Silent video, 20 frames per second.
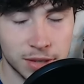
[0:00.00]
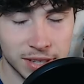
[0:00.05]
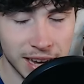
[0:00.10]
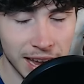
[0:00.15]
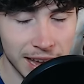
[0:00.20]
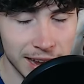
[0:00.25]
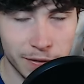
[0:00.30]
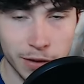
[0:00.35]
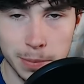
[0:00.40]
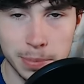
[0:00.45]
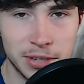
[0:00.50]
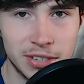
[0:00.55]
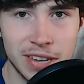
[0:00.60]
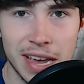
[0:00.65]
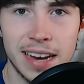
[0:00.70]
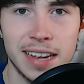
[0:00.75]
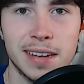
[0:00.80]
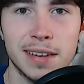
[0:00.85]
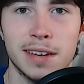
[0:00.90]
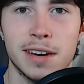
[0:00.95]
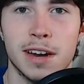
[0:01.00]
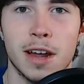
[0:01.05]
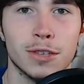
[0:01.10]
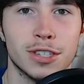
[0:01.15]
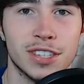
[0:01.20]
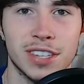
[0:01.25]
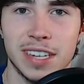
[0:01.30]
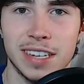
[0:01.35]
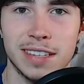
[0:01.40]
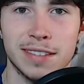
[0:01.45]
kind of upsetting, you know,
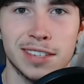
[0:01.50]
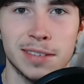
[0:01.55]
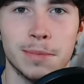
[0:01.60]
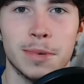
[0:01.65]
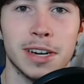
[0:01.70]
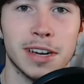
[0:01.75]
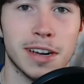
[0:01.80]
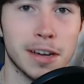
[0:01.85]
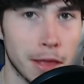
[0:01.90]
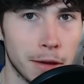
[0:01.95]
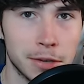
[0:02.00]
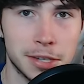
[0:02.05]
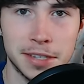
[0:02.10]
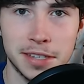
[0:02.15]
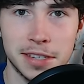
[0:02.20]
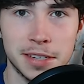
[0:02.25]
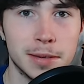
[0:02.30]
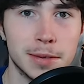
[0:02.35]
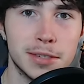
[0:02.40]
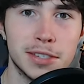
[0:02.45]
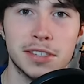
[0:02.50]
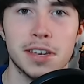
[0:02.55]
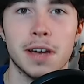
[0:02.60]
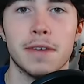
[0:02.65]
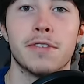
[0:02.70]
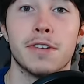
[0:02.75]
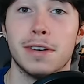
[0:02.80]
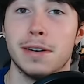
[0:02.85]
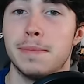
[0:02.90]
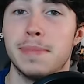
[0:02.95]
seeing someone close to you
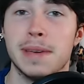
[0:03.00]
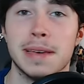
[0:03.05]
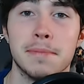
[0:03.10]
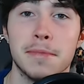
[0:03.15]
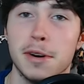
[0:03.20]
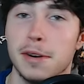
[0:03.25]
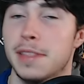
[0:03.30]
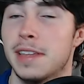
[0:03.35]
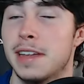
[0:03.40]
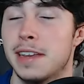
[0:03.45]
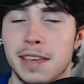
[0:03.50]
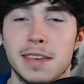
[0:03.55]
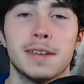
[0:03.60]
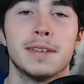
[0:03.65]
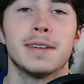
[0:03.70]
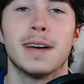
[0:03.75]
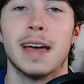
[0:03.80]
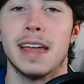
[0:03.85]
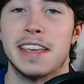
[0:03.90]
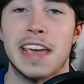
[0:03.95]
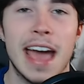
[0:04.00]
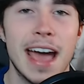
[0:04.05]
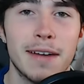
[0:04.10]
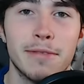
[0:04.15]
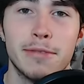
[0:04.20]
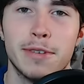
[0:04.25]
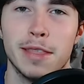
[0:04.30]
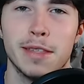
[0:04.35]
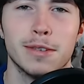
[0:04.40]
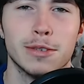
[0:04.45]
suffer a bit more than you, and you
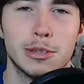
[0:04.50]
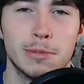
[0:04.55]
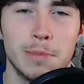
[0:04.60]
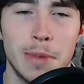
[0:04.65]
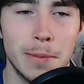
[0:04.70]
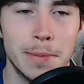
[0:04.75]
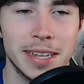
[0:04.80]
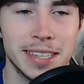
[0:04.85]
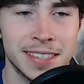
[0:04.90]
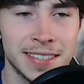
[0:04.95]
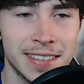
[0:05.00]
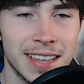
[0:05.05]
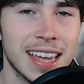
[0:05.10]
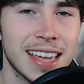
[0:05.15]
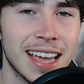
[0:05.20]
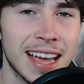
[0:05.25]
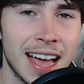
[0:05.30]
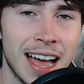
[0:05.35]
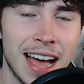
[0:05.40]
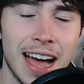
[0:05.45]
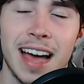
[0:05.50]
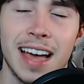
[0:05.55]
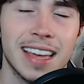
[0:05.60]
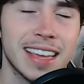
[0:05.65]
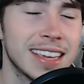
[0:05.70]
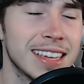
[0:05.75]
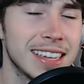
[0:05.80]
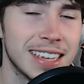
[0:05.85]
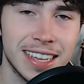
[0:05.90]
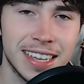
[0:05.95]
have one of those moments like,
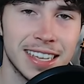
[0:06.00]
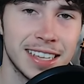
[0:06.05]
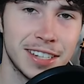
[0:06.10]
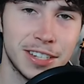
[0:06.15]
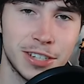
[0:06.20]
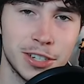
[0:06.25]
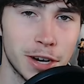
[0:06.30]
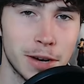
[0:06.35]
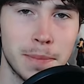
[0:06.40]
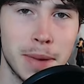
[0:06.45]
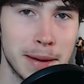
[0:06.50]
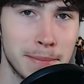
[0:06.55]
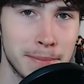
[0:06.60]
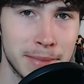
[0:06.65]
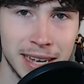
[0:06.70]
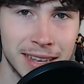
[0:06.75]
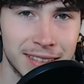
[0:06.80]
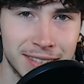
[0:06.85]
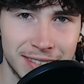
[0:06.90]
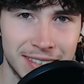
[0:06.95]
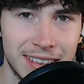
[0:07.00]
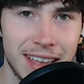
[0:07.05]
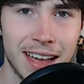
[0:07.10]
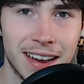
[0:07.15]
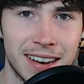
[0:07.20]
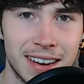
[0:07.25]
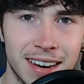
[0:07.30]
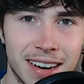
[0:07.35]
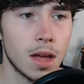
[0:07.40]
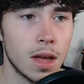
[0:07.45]
it should have been me
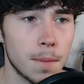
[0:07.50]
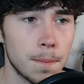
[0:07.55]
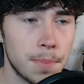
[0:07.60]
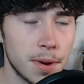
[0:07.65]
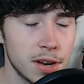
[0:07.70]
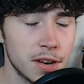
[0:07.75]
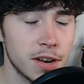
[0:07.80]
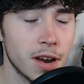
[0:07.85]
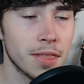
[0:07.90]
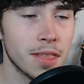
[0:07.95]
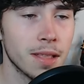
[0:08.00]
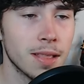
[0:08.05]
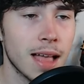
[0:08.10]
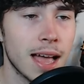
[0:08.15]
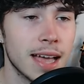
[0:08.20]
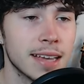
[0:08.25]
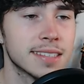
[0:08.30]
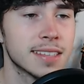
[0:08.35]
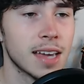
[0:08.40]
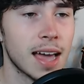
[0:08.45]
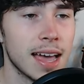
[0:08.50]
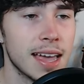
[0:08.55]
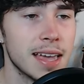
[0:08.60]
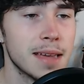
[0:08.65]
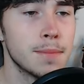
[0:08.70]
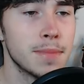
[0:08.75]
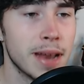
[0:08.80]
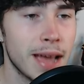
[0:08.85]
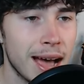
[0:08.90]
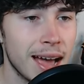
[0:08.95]
instead. But nonetheless, I
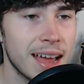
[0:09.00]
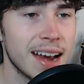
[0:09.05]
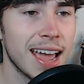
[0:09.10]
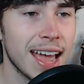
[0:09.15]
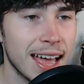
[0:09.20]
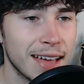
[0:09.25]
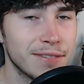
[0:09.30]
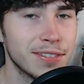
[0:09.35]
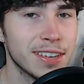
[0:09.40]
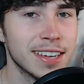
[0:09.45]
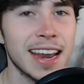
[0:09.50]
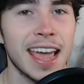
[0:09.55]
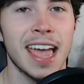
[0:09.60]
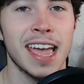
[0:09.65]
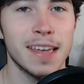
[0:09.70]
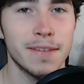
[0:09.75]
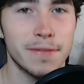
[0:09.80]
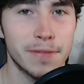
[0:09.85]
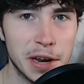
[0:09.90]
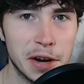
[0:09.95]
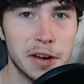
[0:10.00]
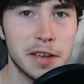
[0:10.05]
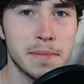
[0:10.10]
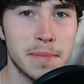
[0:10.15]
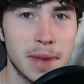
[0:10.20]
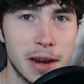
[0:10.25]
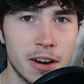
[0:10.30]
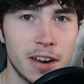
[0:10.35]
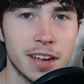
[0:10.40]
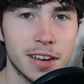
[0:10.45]
am not having a very
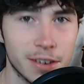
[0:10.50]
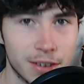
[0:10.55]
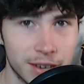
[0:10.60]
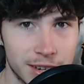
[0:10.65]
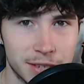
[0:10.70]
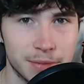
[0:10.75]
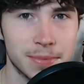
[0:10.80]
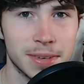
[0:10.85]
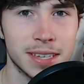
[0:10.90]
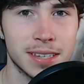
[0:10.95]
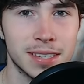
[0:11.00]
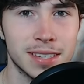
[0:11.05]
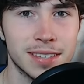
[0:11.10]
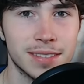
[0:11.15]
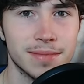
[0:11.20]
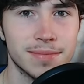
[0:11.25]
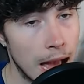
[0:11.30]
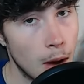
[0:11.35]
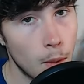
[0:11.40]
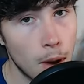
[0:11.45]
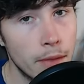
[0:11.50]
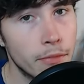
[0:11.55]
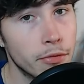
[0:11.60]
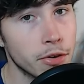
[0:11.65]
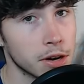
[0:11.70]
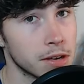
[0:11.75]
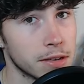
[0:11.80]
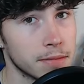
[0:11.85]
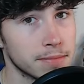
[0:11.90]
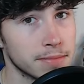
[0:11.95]
Merry Christmas.
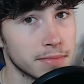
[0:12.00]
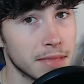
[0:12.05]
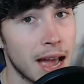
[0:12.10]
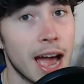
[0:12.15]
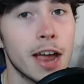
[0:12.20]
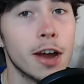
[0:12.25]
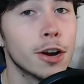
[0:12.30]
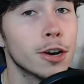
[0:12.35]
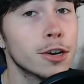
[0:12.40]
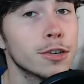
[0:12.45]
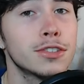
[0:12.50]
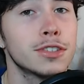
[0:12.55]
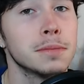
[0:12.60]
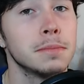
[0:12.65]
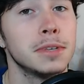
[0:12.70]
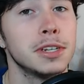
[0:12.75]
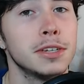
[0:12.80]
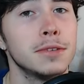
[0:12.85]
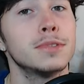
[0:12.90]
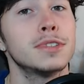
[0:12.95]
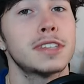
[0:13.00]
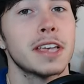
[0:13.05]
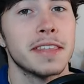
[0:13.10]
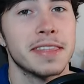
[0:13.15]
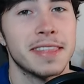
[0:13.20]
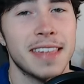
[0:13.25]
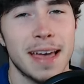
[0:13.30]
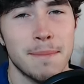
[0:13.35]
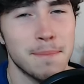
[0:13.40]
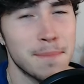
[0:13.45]
However, I heard some news
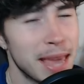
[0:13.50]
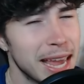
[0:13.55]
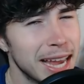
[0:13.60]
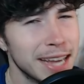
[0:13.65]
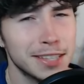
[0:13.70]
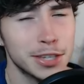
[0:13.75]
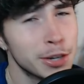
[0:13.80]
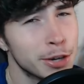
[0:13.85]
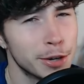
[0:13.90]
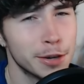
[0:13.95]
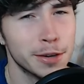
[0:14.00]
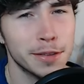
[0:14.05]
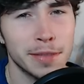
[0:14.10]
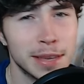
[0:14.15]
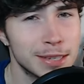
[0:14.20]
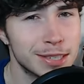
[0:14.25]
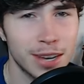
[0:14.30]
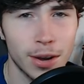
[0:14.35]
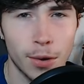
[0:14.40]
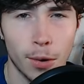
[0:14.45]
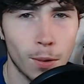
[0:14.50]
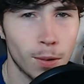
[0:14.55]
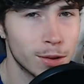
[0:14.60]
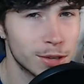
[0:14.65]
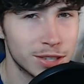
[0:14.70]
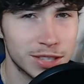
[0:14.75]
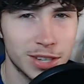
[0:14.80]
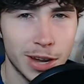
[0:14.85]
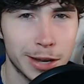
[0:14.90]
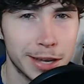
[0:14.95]
that may turn this whole
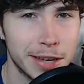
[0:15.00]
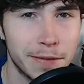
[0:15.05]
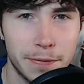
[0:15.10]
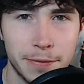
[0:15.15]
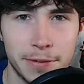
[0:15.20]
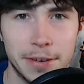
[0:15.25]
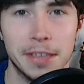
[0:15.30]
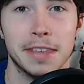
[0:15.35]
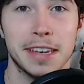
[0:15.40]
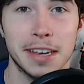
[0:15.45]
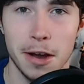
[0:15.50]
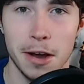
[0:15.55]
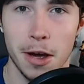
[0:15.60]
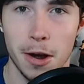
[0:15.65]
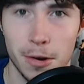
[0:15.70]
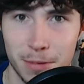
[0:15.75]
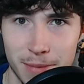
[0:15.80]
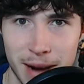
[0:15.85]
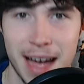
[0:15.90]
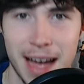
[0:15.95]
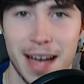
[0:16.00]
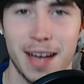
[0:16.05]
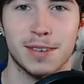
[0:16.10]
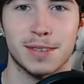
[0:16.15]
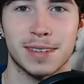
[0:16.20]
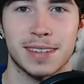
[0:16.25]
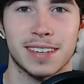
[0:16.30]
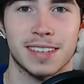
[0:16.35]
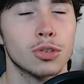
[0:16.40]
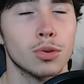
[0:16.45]
sucky feeling around,
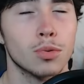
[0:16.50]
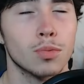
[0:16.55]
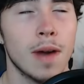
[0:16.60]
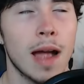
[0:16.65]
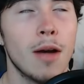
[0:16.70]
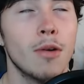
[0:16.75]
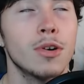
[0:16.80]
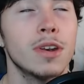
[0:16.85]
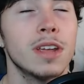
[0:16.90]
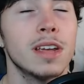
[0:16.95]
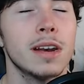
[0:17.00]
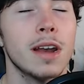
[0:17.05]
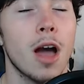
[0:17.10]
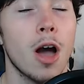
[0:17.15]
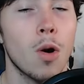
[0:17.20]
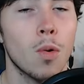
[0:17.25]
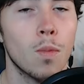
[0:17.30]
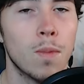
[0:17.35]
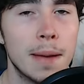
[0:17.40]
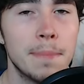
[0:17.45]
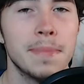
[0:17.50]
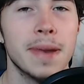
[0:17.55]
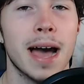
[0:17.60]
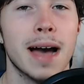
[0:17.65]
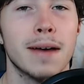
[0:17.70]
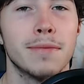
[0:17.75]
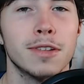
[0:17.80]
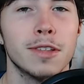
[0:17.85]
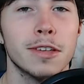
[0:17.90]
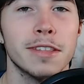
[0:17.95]
surrounding a web
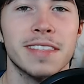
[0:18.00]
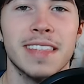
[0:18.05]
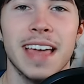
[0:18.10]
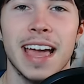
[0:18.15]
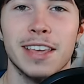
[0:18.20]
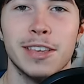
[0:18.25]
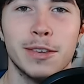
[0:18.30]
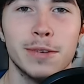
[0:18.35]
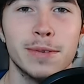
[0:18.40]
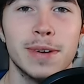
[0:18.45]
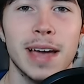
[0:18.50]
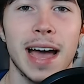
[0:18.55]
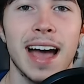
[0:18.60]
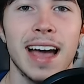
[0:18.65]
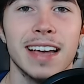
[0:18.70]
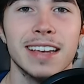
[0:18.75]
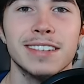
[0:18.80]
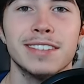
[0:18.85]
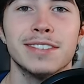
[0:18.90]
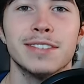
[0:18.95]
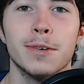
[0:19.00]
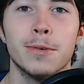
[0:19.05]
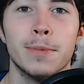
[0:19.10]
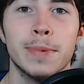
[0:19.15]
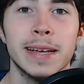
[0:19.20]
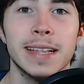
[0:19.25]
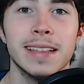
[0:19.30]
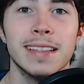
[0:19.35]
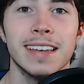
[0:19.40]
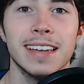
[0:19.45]
novel that you guys
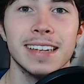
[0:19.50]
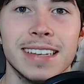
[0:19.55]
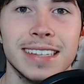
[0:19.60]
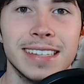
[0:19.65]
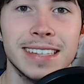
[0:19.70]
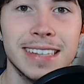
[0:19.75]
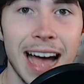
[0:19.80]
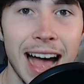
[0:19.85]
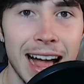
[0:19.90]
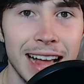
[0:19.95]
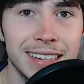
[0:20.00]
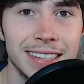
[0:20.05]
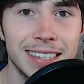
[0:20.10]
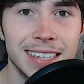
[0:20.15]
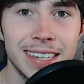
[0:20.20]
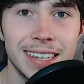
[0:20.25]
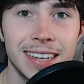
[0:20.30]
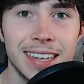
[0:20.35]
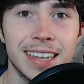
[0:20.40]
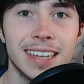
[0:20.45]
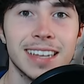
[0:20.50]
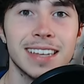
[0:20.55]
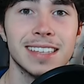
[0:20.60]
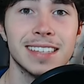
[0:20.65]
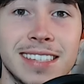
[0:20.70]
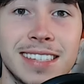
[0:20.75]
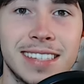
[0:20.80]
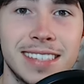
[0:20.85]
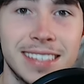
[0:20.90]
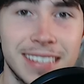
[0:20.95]
will not
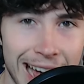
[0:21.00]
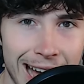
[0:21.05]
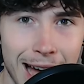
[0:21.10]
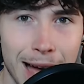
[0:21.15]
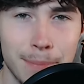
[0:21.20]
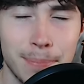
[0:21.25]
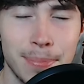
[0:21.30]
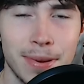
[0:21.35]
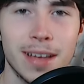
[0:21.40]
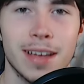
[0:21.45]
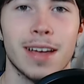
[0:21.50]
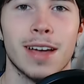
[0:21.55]
stop